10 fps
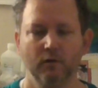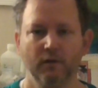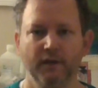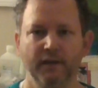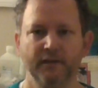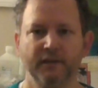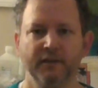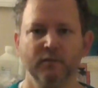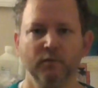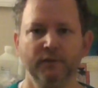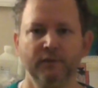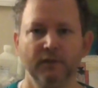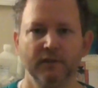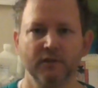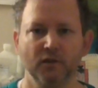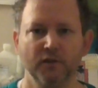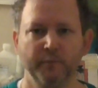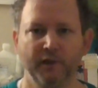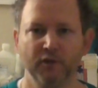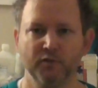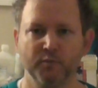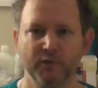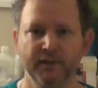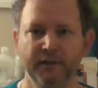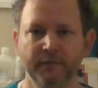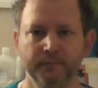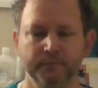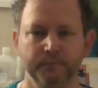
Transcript: Okay, the next one is called the bellows breathing,